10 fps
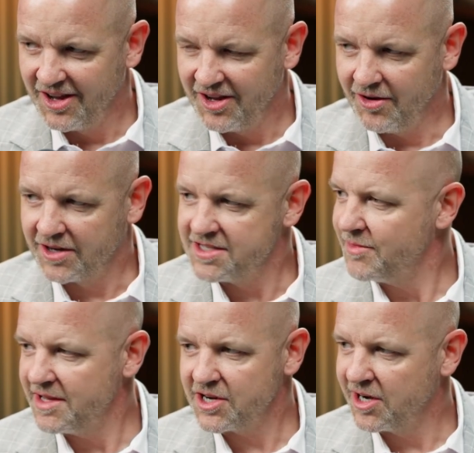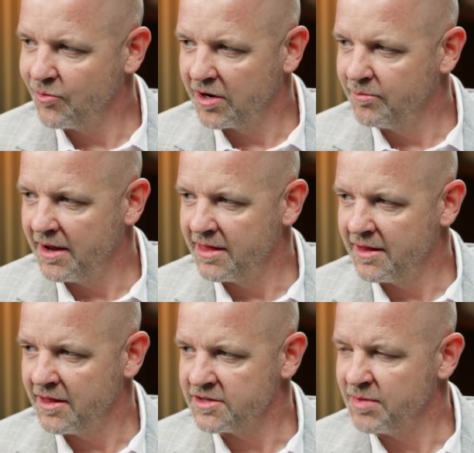'Cause some things are going to work better
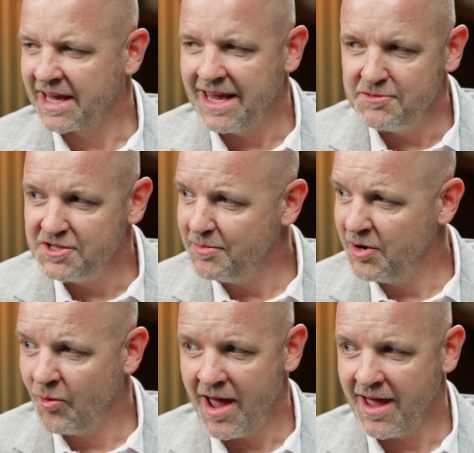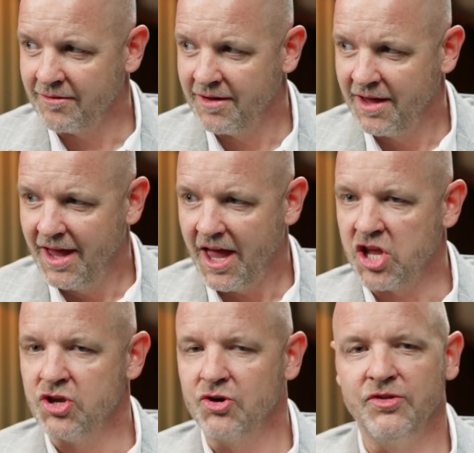than others, but keep chipping away, and
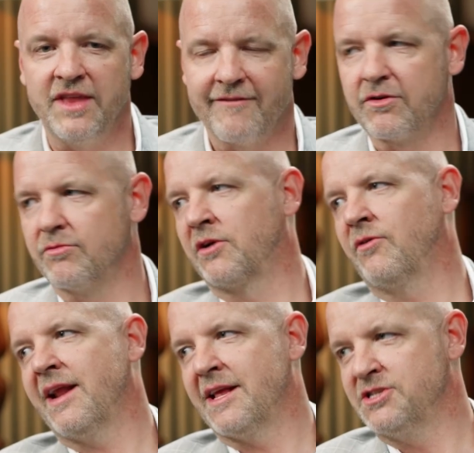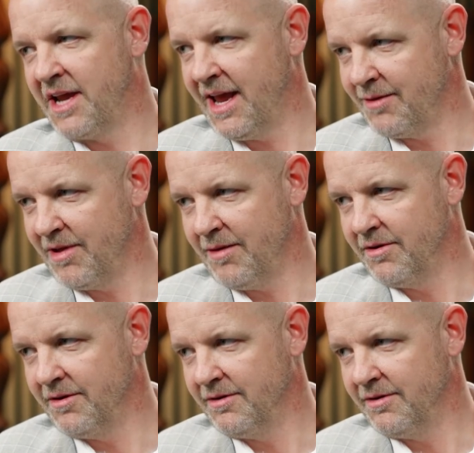you'll never regret educating people.